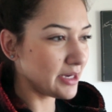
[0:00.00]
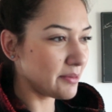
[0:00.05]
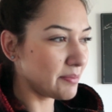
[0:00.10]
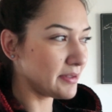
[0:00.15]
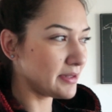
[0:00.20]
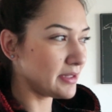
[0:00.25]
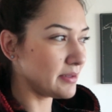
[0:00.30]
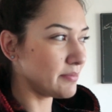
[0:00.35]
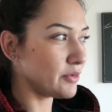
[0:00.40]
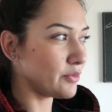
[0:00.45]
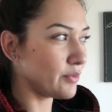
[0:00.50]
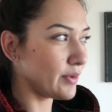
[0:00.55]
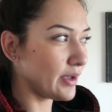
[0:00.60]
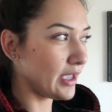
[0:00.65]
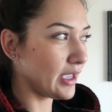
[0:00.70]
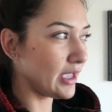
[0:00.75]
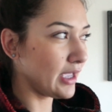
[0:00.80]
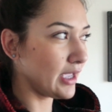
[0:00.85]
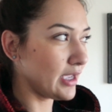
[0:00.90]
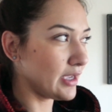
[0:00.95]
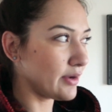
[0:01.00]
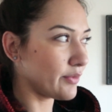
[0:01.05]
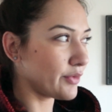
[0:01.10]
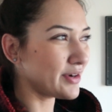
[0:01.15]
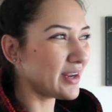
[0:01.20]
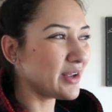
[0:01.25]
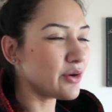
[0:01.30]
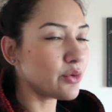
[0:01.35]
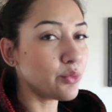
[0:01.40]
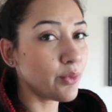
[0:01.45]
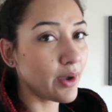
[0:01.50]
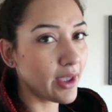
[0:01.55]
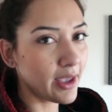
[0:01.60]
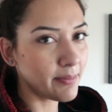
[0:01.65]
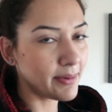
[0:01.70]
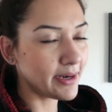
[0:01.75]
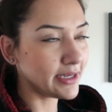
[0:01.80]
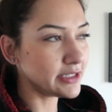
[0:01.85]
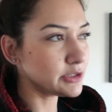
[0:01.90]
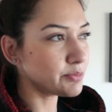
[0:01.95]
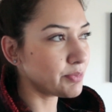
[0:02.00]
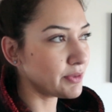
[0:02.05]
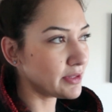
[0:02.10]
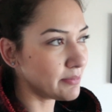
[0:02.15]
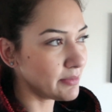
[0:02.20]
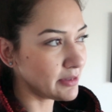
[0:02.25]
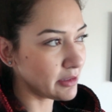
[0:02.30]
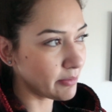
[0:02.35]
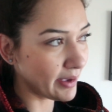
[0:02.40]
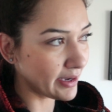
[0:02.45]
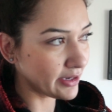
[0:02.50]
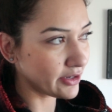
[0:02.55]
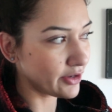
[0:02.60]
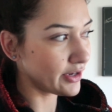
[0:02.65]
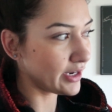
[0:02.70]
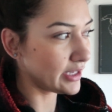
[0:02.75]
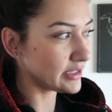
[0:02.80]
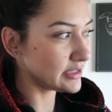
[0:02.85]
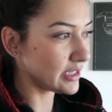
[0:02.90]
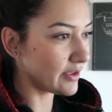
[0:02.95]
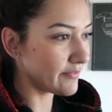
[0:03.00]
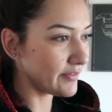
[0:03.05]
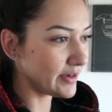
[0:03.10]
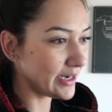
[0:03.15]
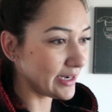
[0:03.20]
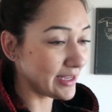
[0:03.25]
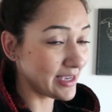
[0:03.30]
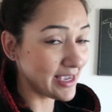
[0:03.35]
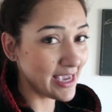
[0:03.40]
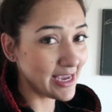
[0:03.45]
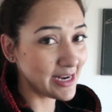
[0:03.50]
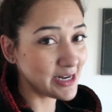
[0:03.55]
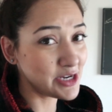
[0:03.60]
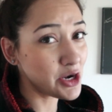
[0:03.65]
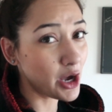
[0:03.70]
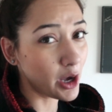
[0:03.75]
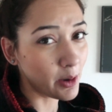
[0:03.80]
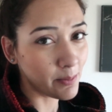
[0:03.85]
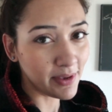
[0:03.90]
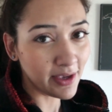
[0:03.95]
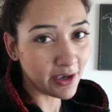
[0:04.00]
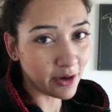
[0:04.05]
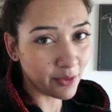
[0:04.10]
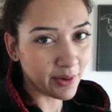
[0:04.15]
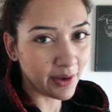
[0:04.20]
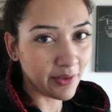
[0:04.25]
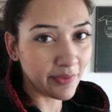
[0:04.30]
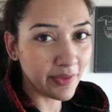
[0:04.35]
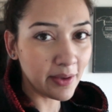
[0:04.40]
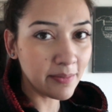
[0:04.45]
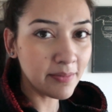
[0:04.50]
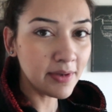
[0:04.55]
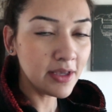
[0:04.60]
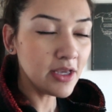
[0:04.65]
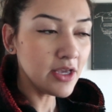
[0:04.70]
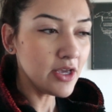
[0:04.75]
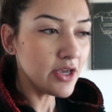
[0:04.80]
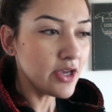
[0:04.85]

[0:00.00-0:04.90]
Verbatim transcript: I put them away, or not away, but I just put them in the backyard at seven, and I hate not being around them.